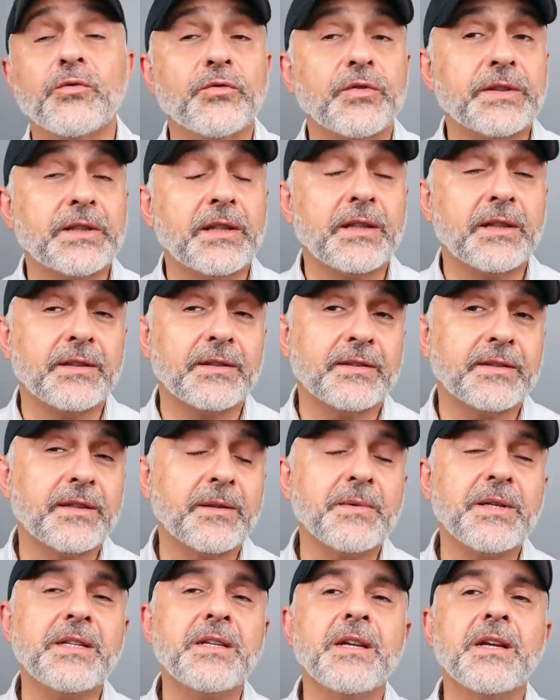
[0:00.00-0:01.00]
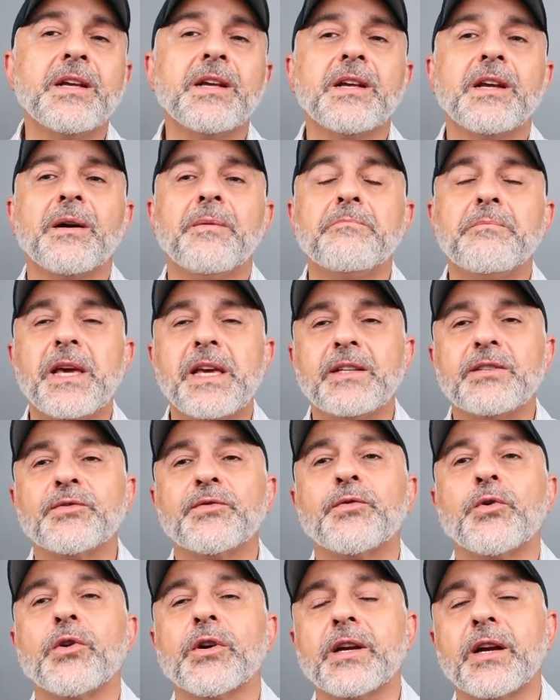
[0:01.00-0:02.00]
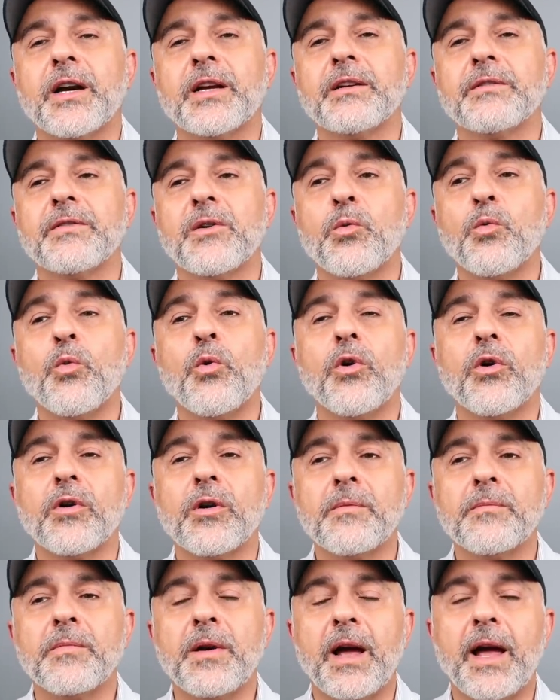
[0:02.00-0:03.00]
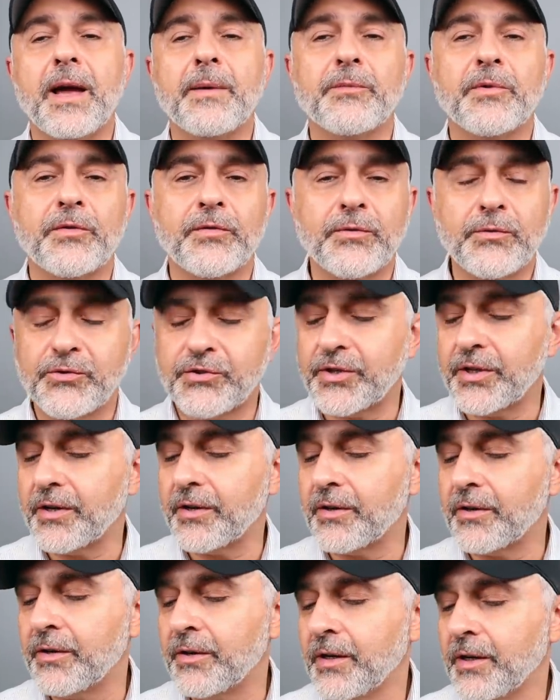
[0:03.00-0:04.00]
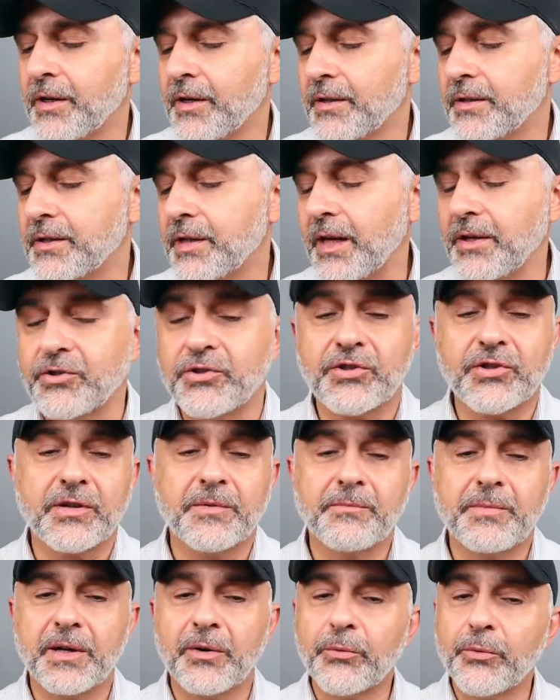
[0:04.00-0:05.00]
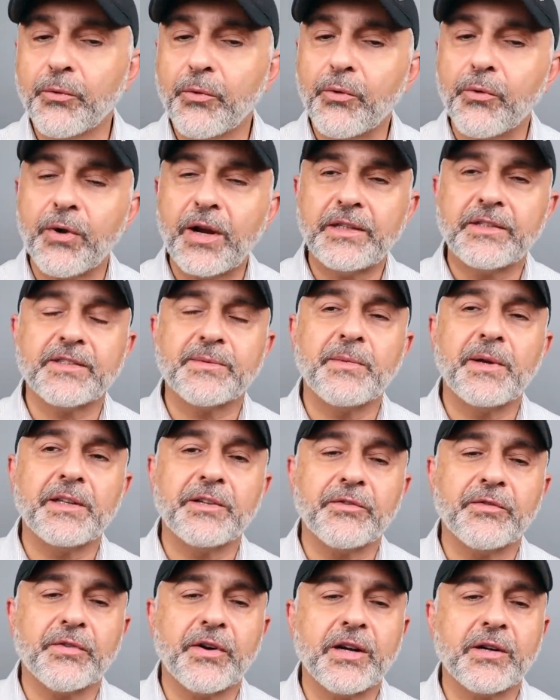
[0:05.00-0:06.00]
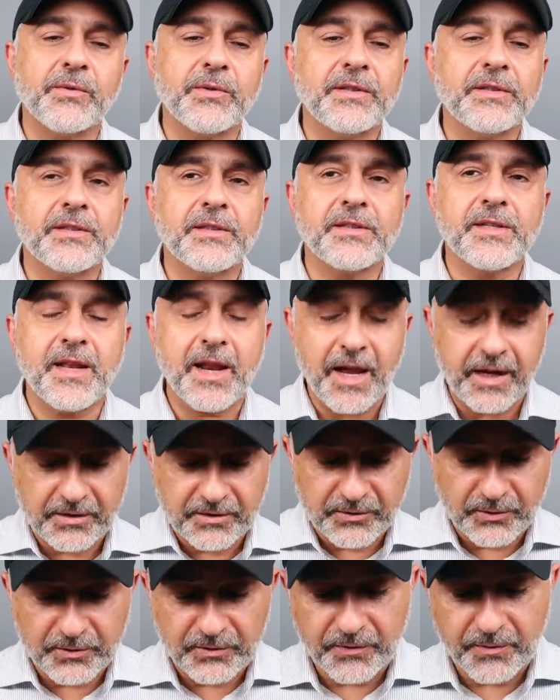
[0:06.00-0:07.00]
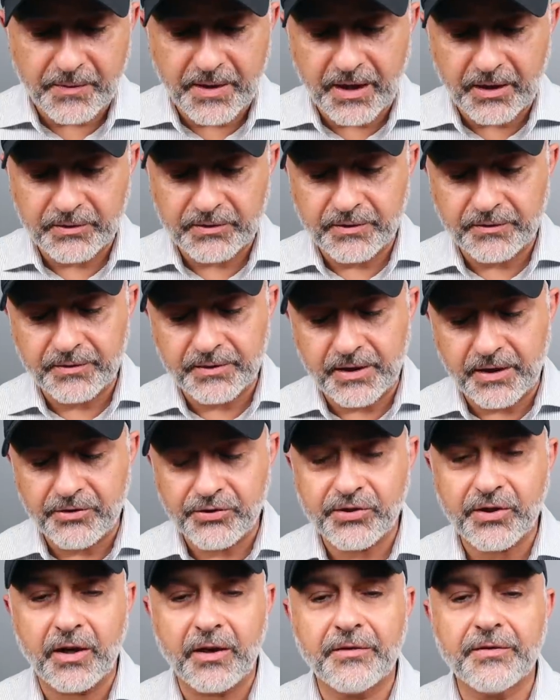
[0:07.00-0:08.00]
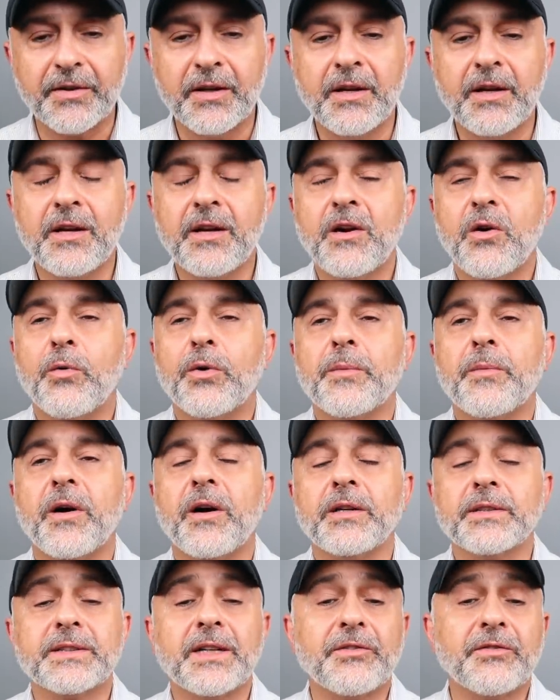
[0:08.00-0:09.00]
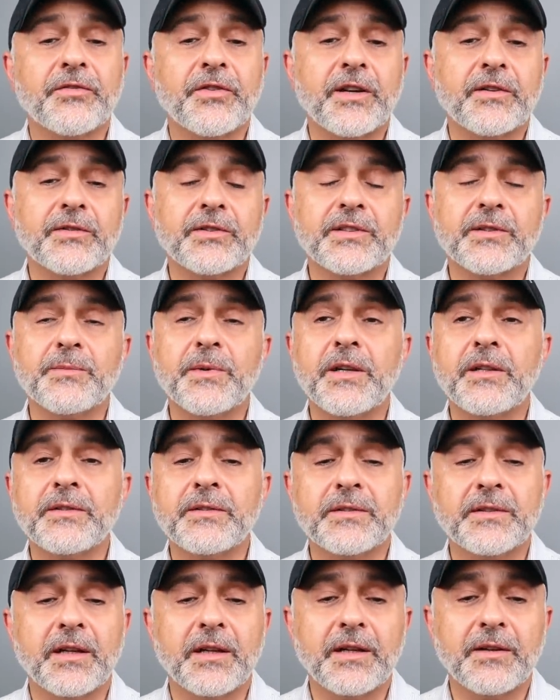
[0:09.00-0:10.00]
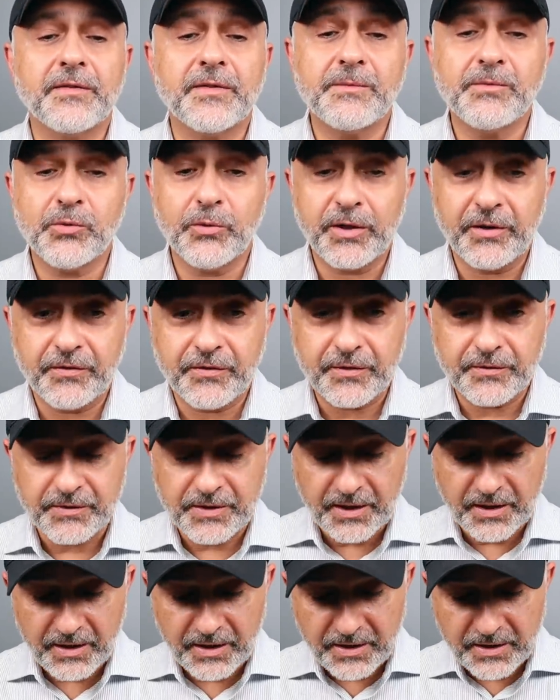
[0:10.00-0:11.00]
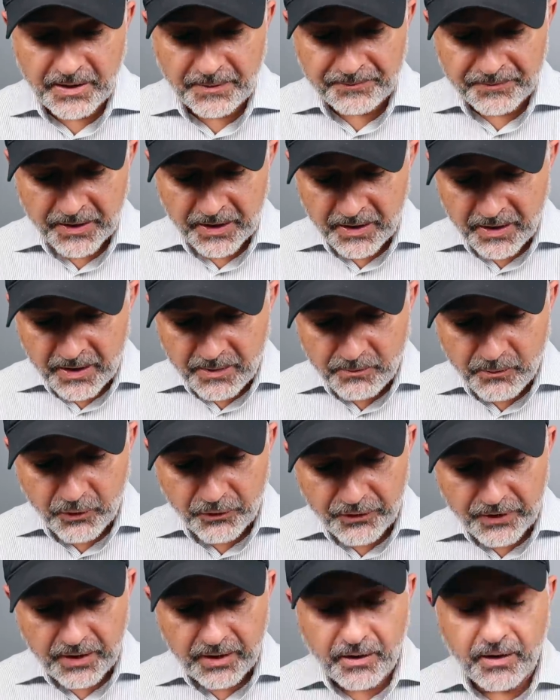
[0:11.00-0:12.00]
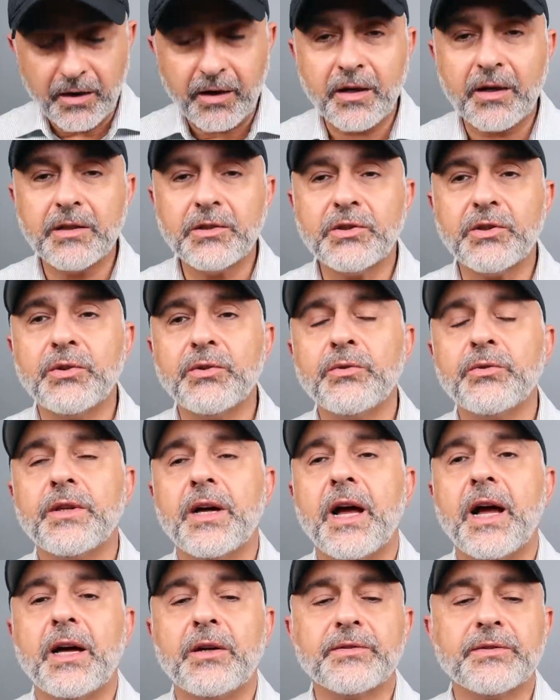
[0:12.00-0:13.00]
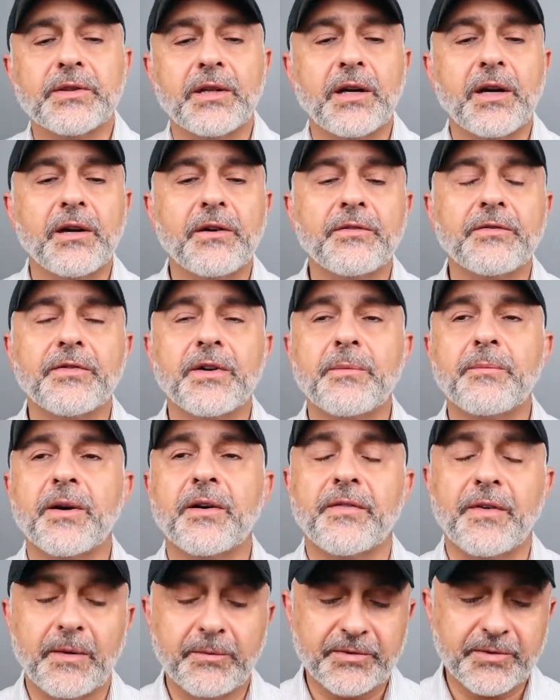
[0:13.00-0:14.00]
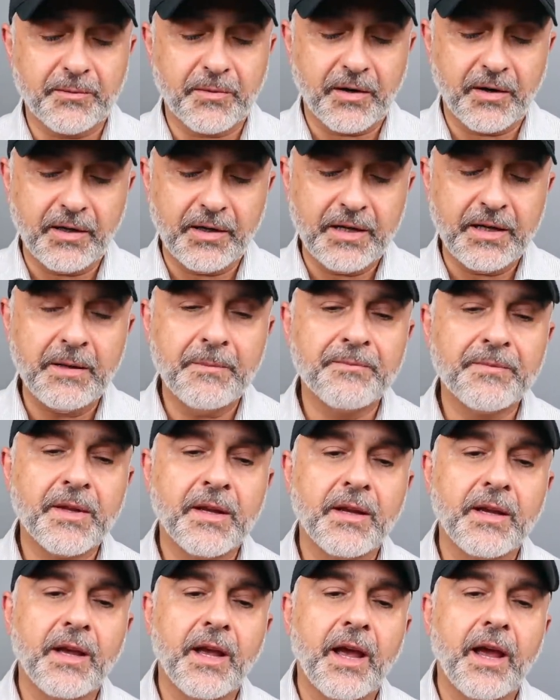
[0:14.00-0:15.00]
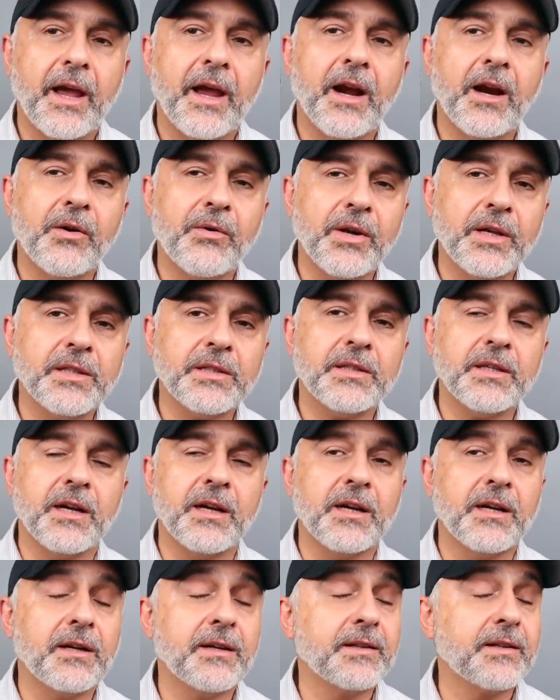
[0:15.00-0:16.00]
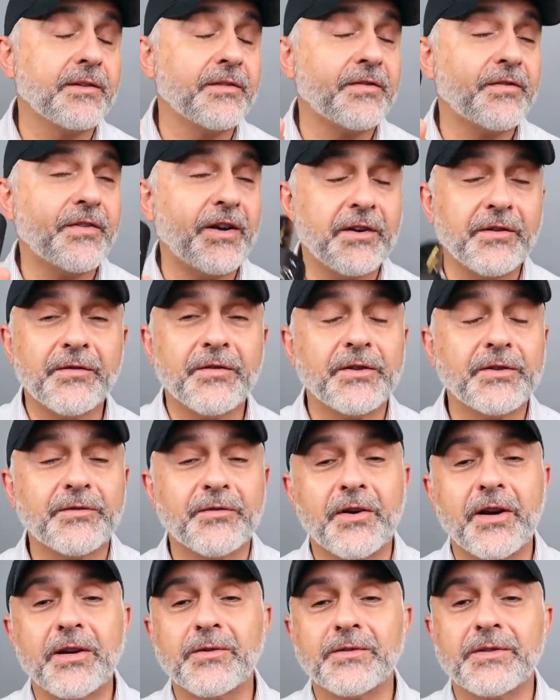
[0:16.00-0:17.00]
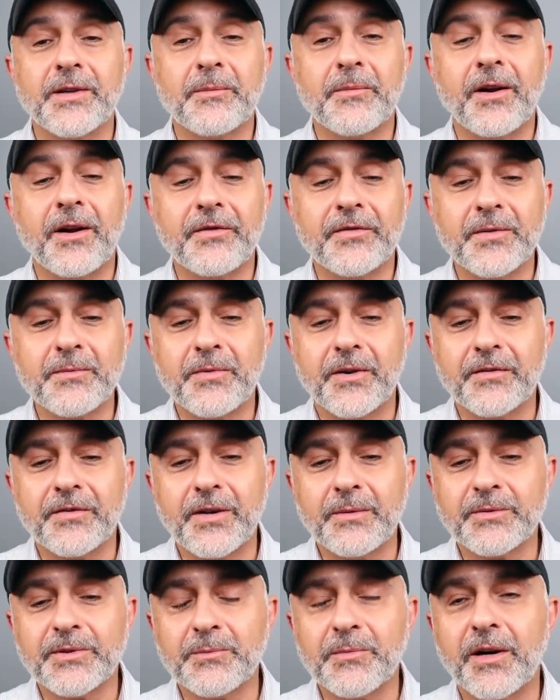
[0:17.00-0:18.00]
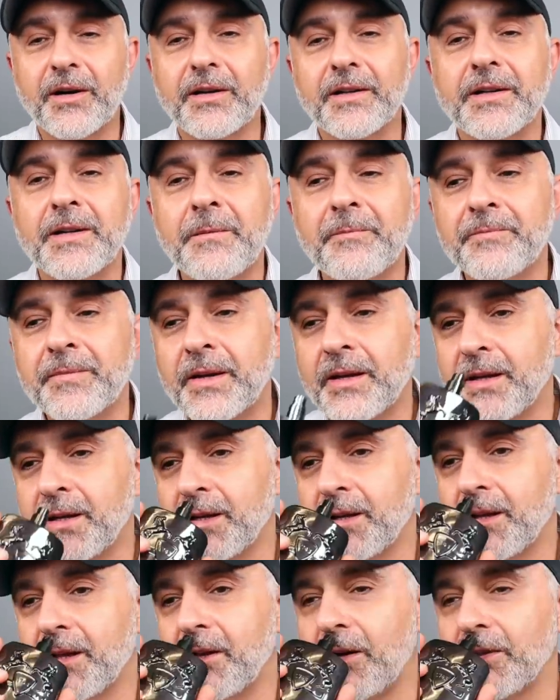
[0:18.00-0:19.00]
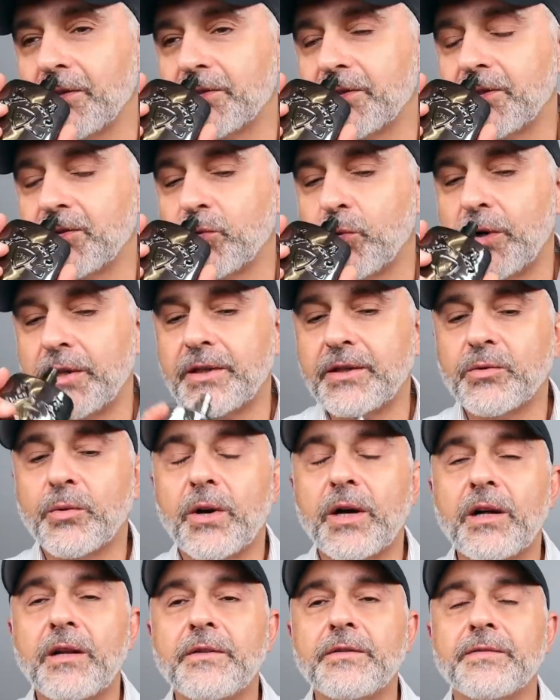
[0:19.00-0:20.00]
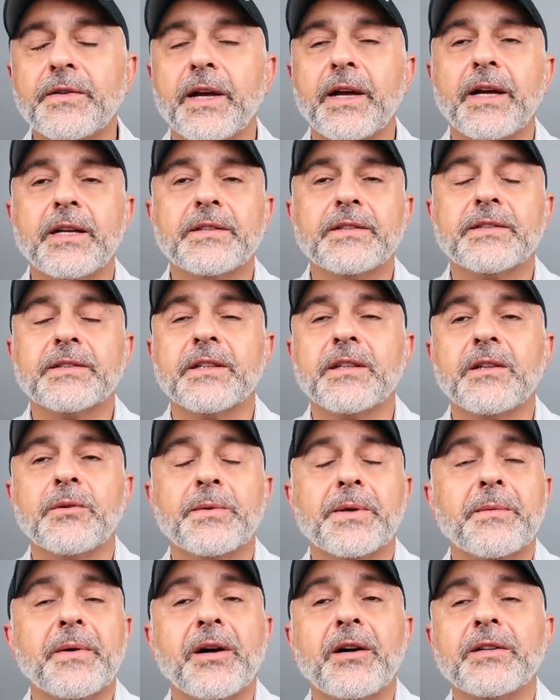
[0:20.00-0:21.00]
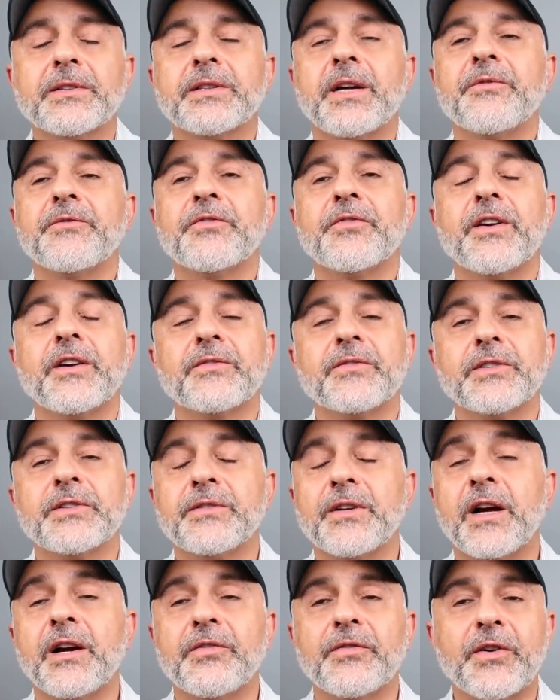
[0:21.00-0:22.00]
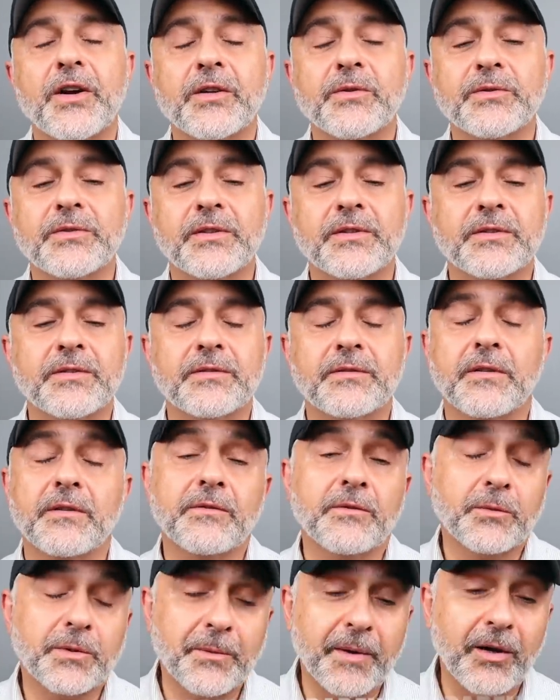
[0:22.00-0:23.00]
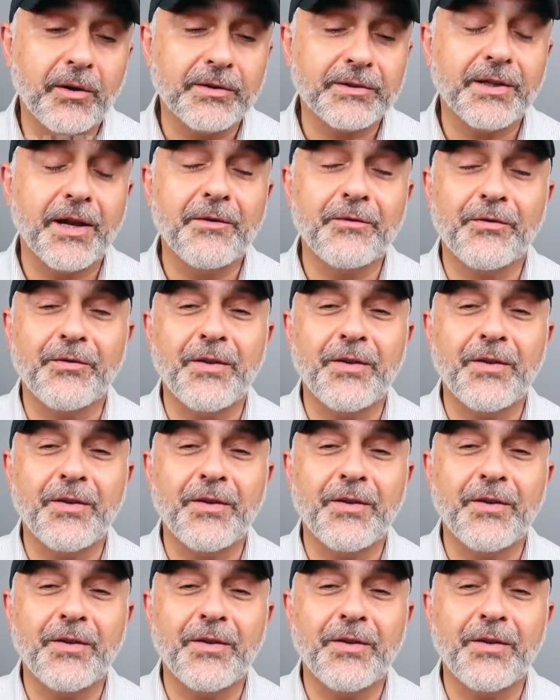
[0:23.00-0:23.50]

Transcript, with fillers: and vanilla and cinnamon, it makes for kind of a warm amber fougere touch, but a great smelling fragrance. It's Naxos from the House of Xerjoff, one of my all-time favorite smells uh, from 2015. Moving on to the House of uh, Parfums de Marly. Herod, uh, the very first fragrance I bought from Parfums de Marly, launched in 2012 and still one of my all-time favorite uh, fragrances one of my all-time